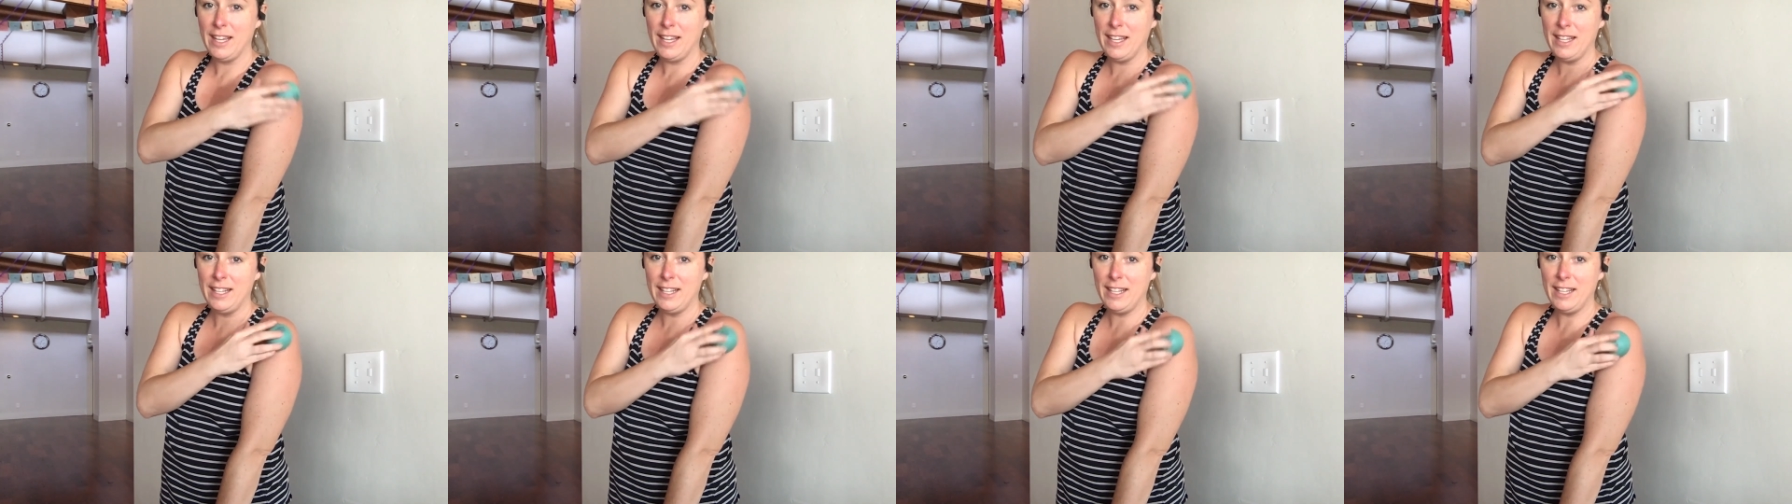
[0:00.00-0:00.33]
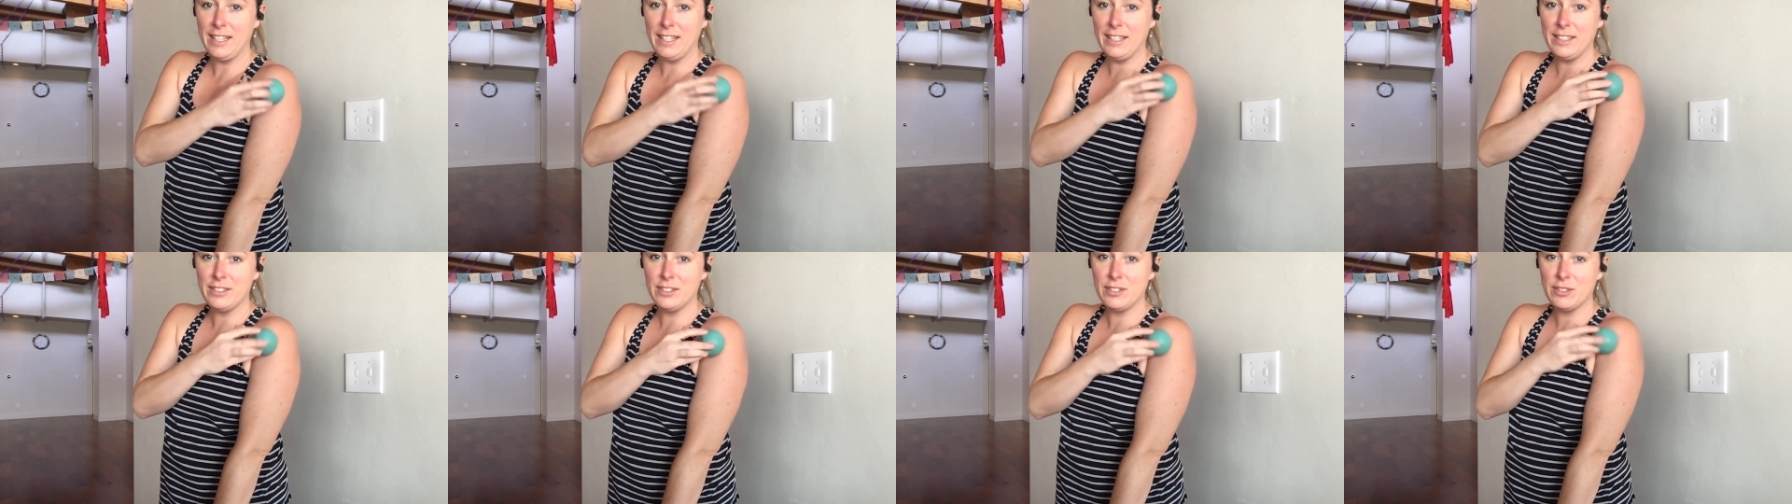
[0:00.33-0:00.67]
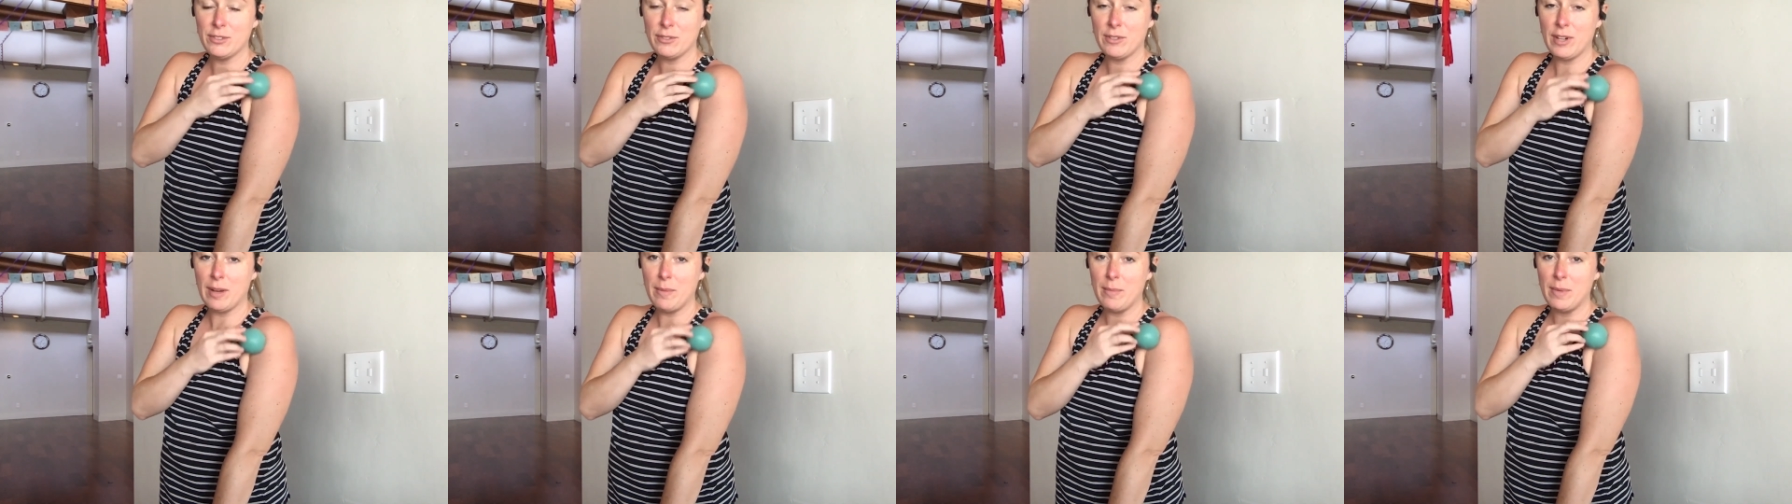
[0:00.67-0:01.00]
And I could
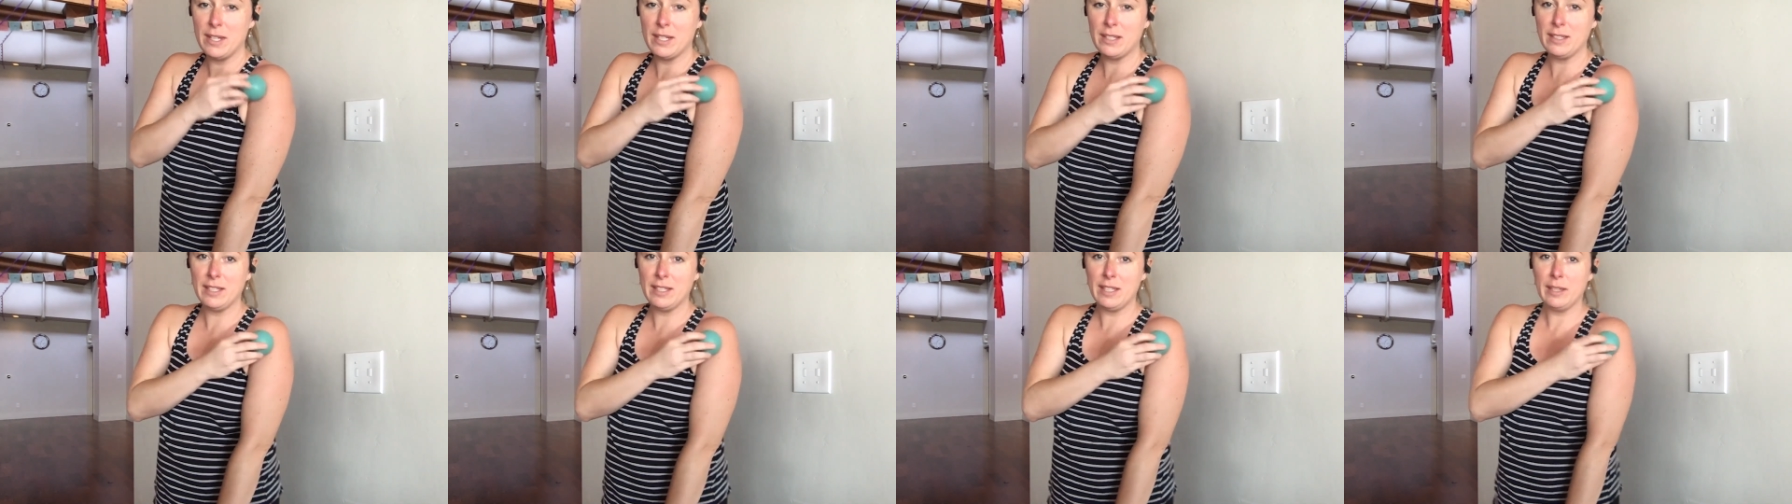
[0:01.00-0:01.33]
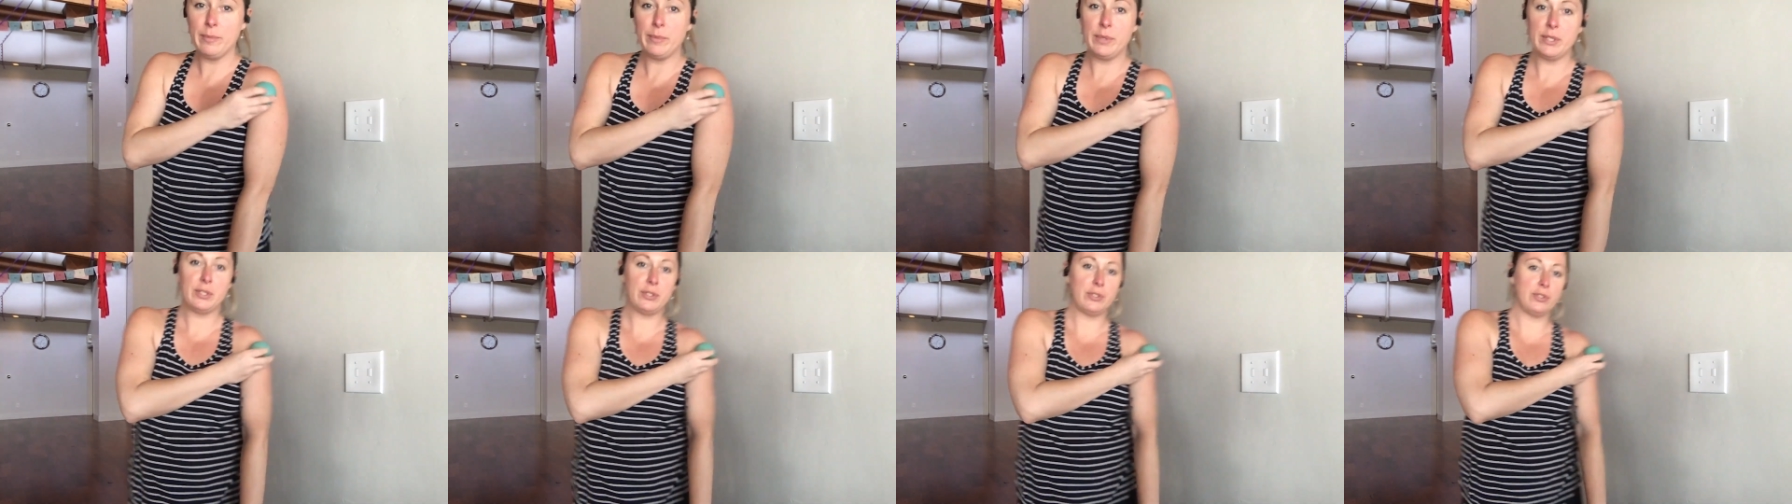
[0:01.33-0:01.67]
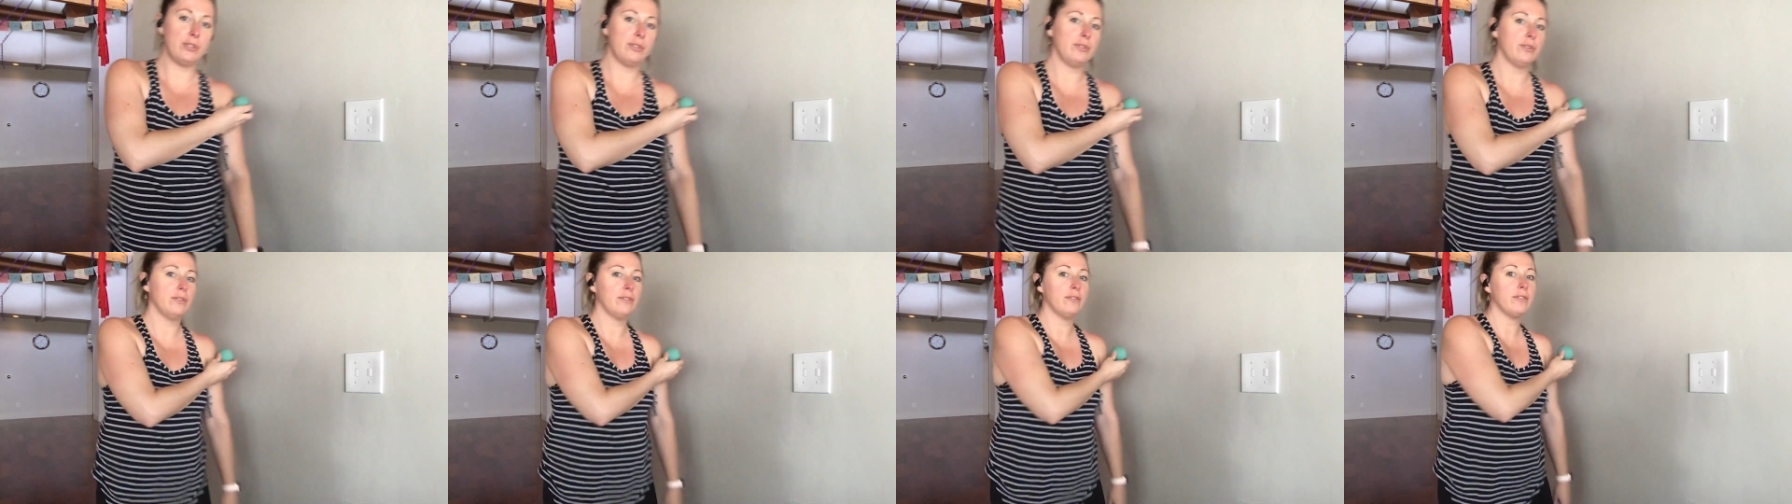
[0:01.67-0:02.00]
scrub it a little bit
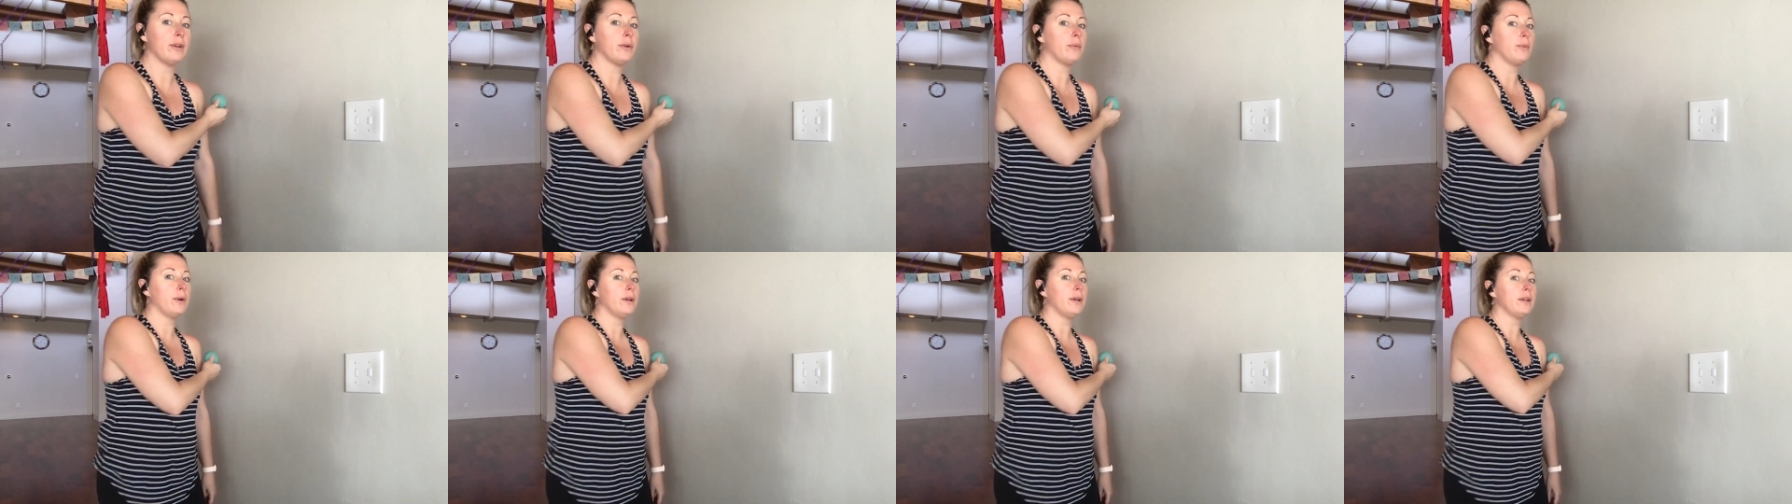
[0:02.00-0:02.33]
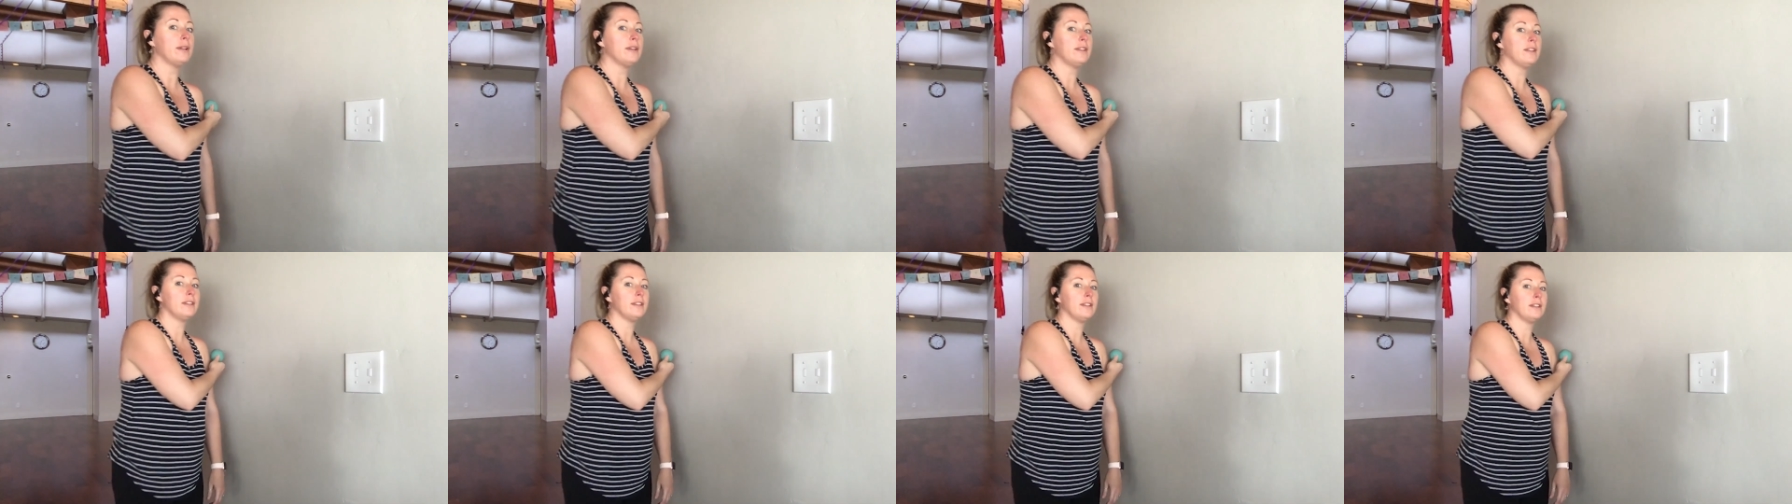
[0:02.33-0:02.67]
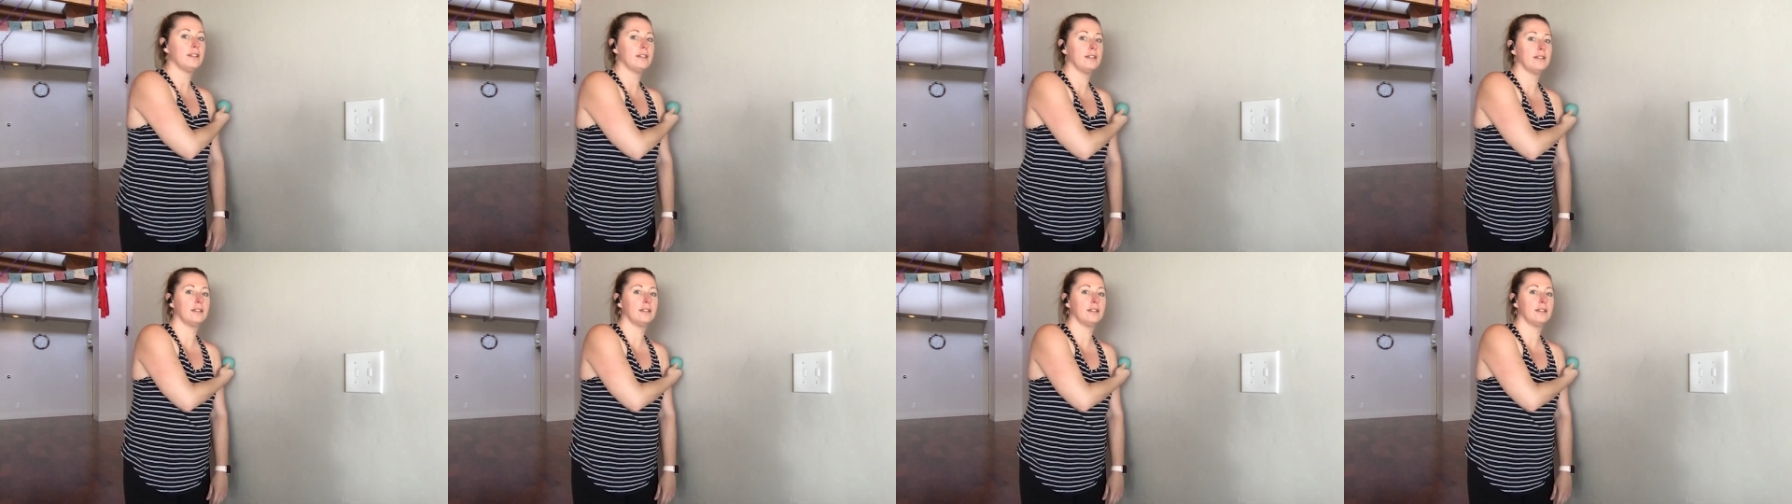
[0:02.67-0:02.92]
too if I wanted.